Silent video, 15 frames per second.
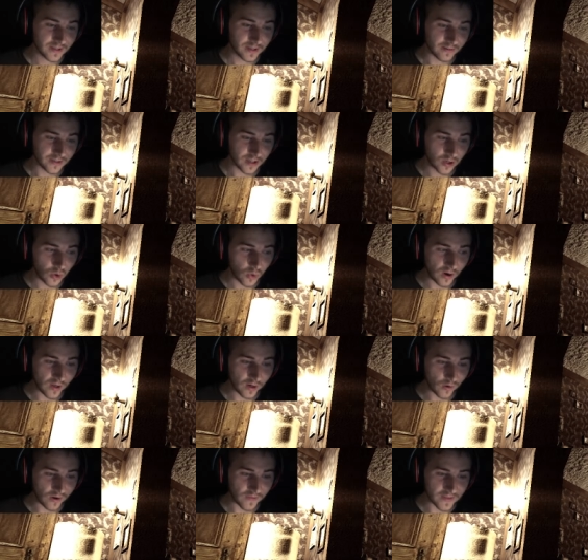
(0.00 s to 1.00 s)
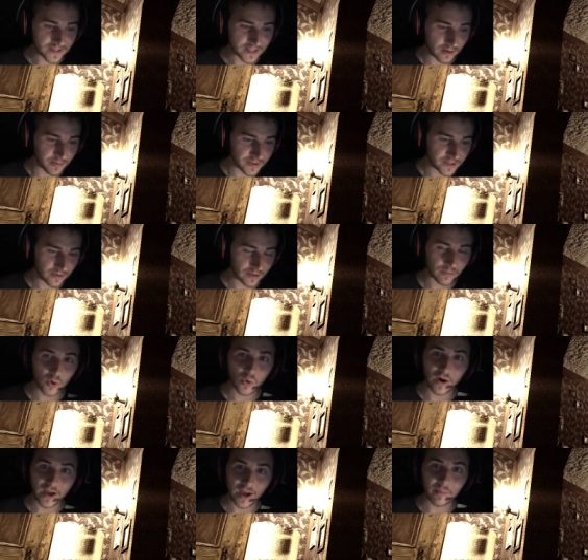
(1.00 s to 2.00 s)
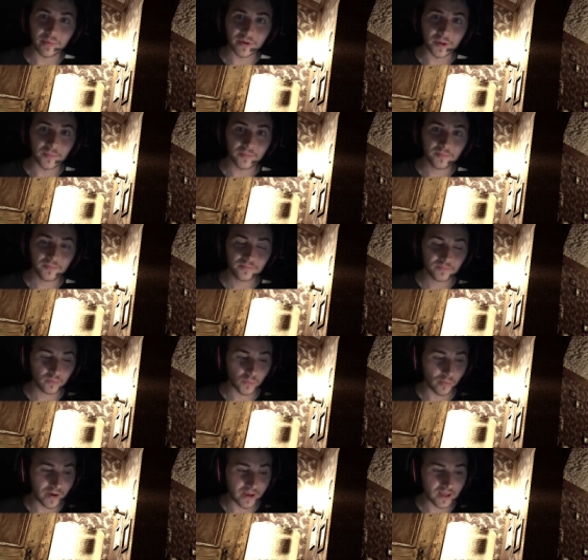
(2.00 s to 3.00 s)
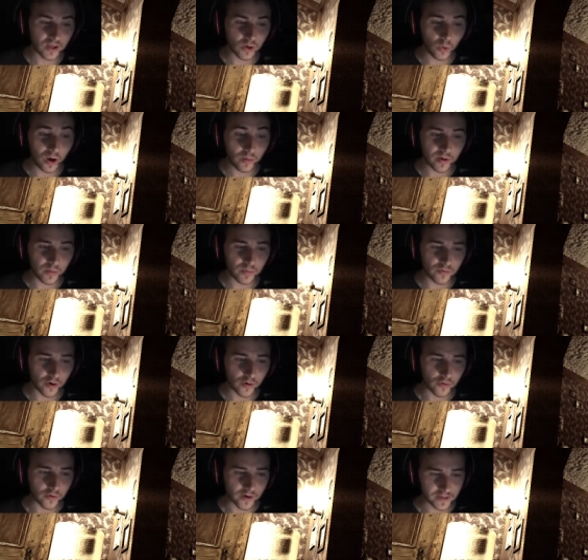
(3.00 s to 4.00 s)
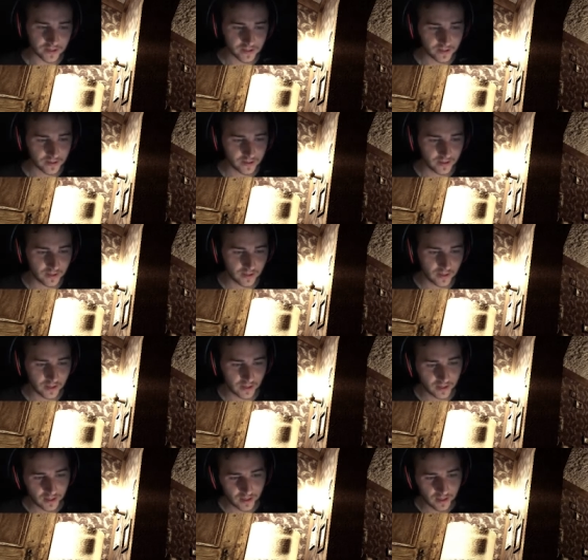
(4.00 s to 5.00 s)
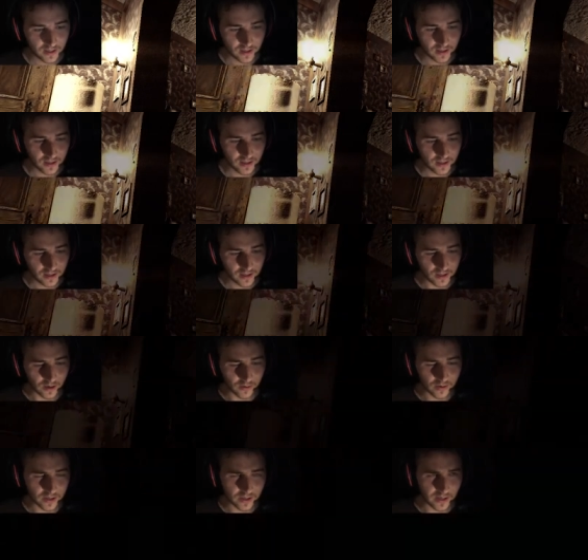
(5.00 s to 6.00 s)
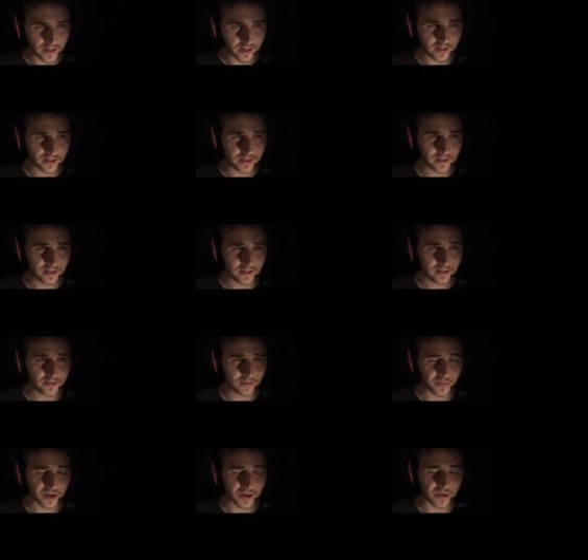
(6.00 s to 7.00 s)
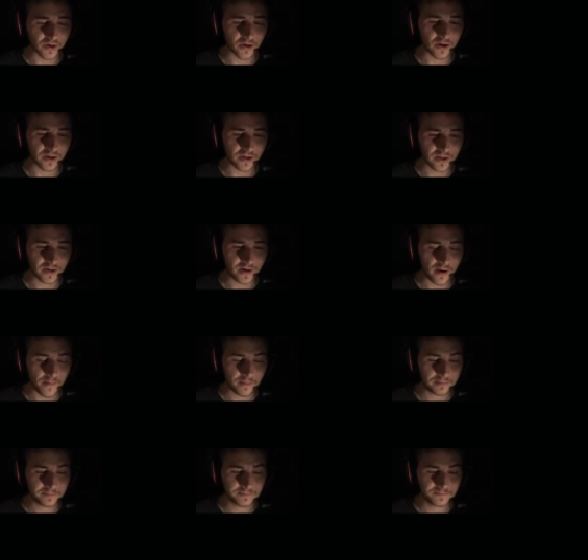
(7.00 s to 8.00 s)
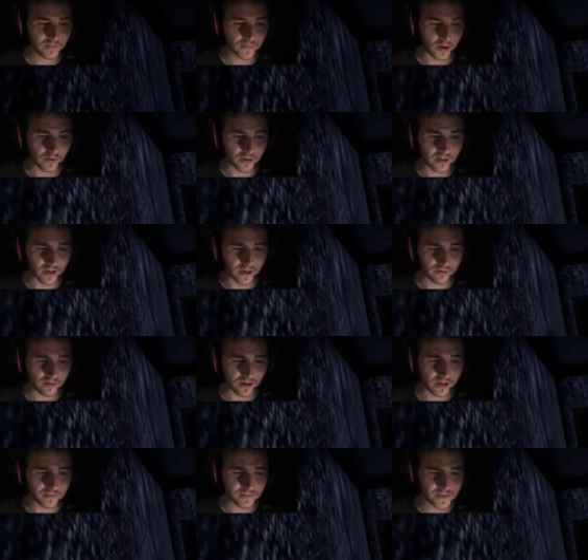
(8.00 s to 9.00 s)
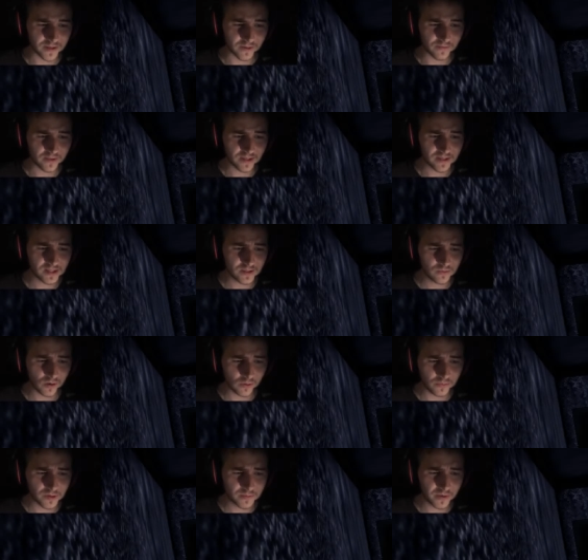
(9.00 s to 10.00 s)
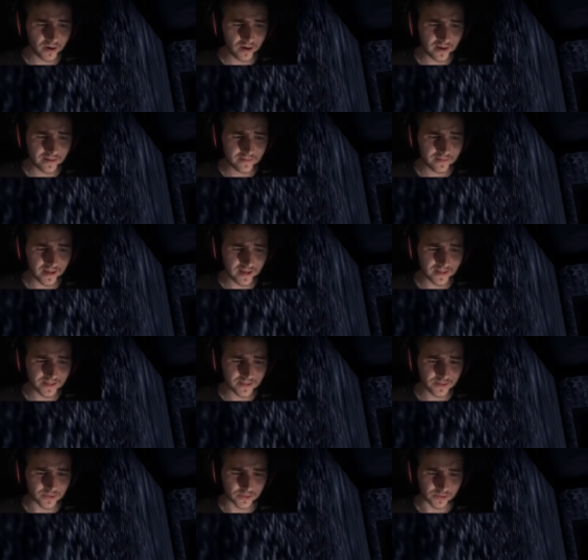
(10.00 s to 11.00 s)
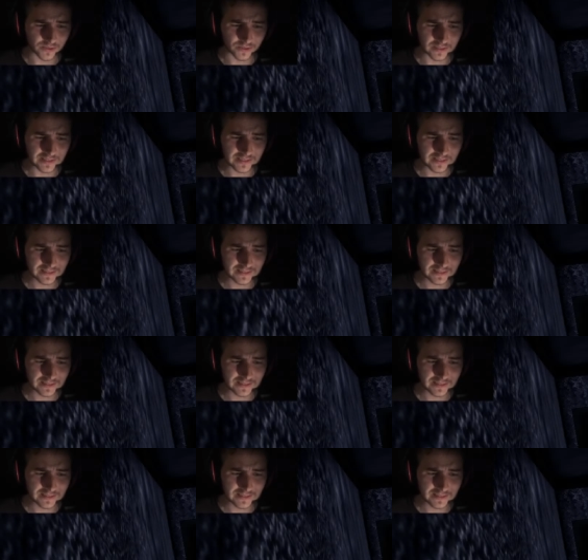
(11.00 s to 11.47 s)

I've done quite a lot in this episode. I'm quite happy. We're making quite a bit of progress. Okay. Oh my god. Okay, right. So this is what was behind that door.